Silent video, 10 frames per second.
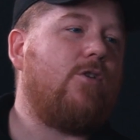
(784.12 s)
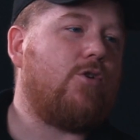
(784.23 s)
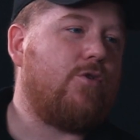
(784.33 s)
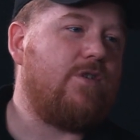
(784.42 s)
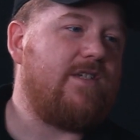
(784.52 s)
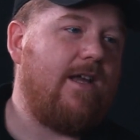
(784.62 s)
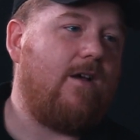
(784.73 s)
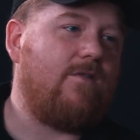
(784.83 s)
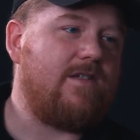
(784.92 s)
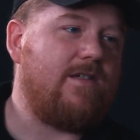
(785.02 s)
true
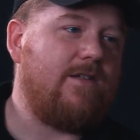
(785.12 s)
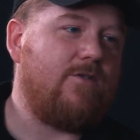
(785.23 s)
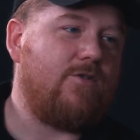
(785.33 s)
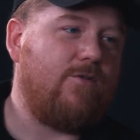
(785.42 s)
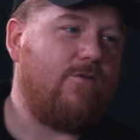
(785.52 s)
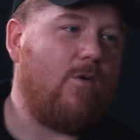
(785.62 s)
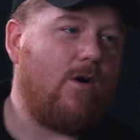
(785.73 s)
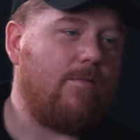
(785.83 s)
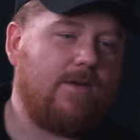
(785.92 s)
selves in their true form.